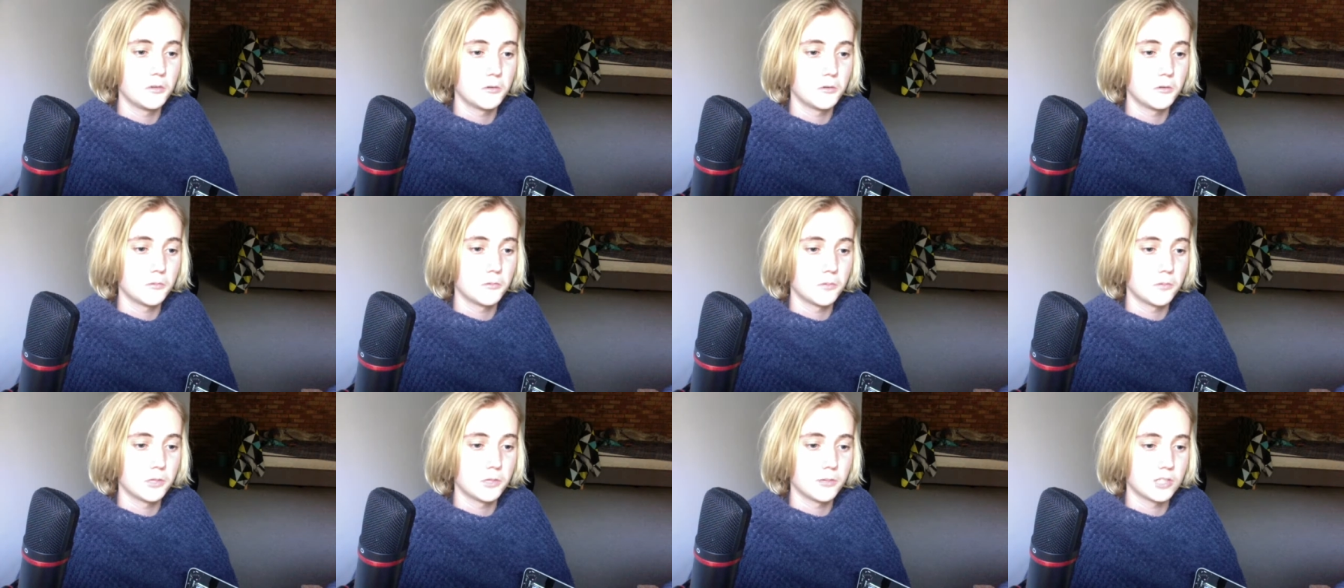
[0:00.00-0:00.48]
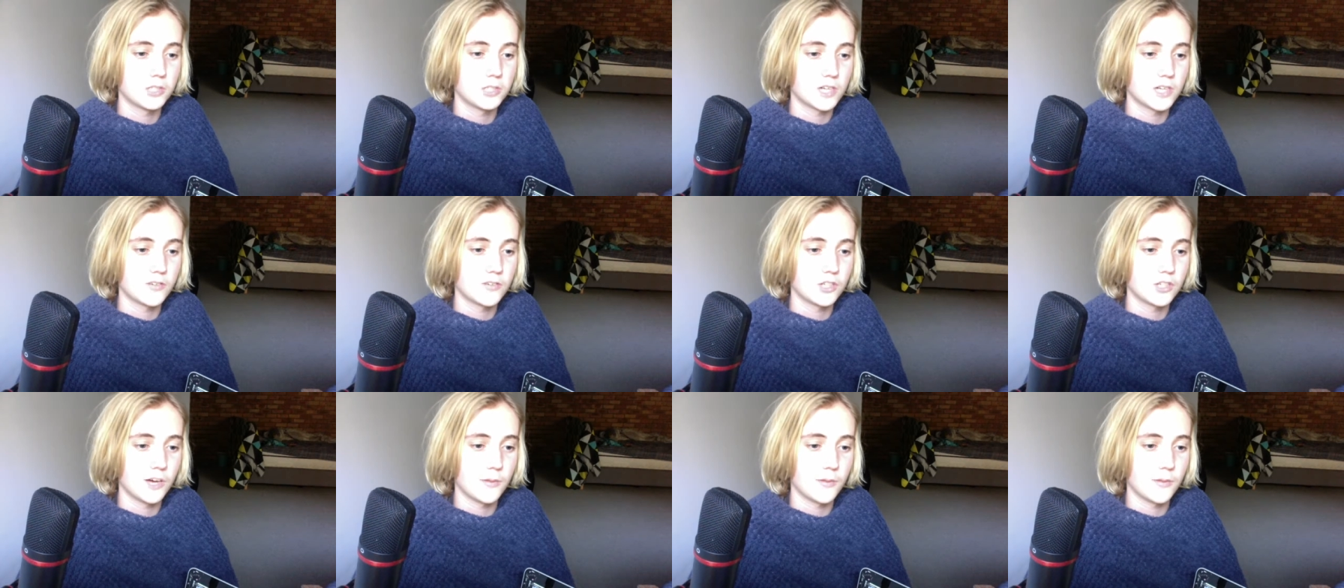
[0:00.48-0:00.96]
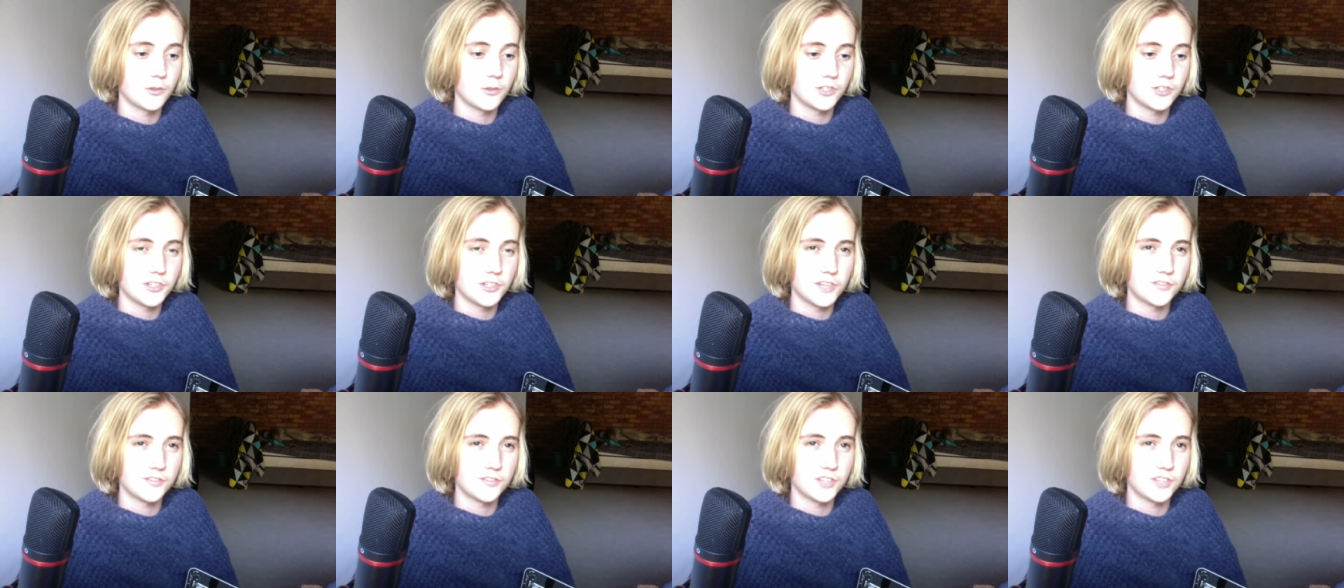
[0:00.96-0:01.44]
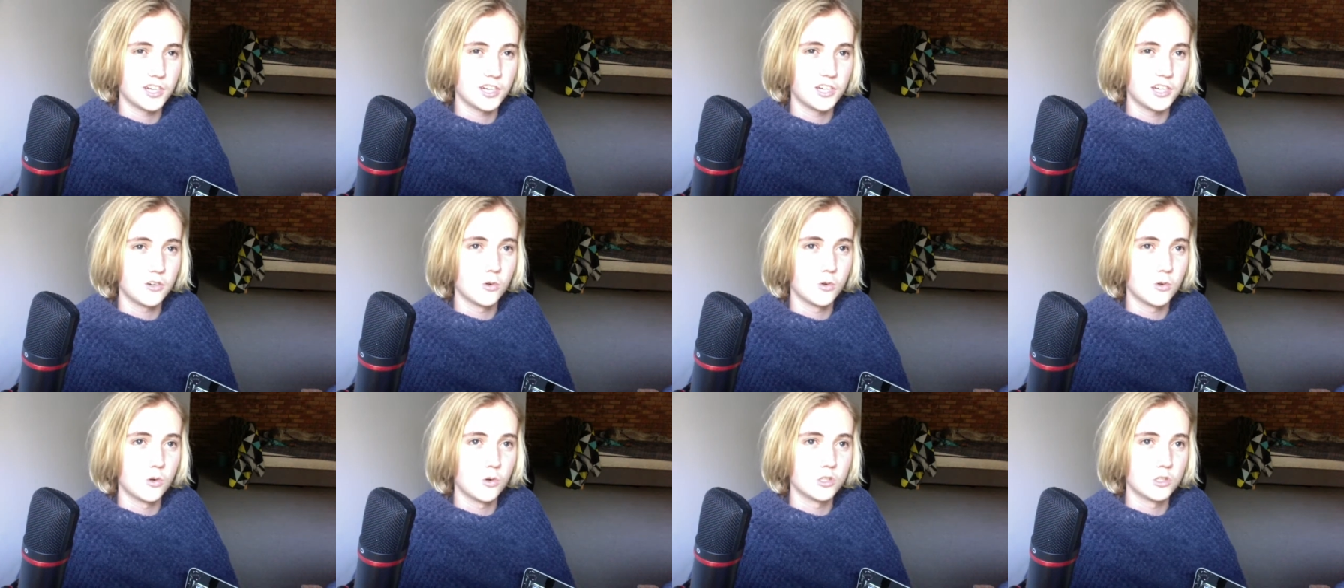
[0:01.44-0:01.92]
pretty much every time there was a death scene,
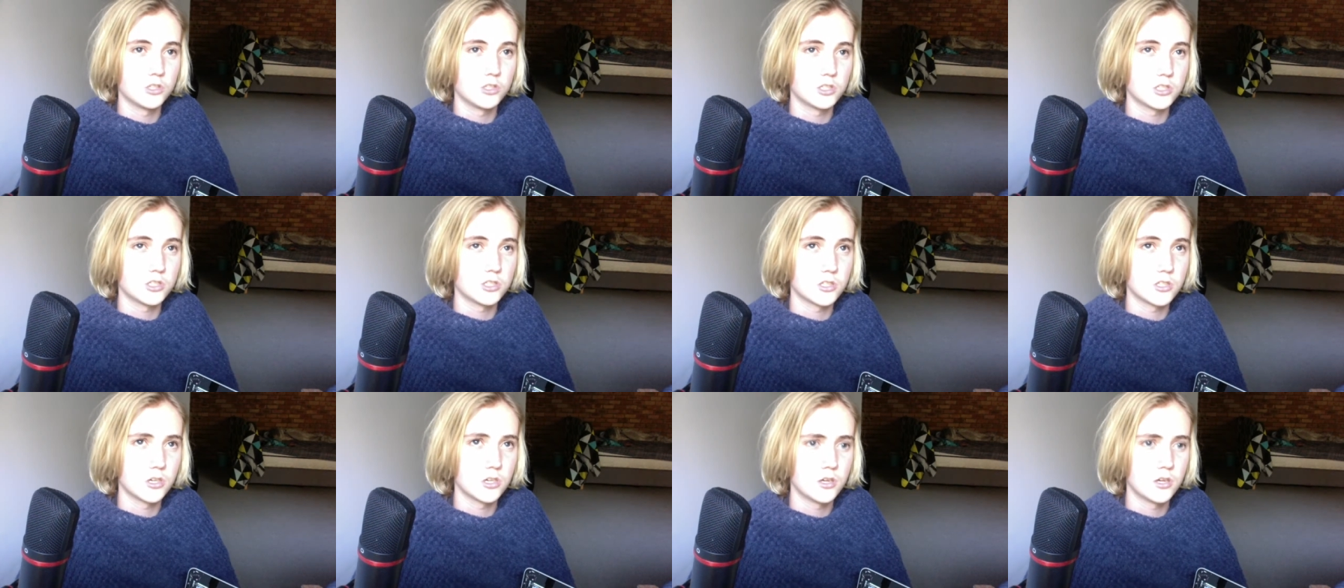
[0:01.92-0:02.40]
or just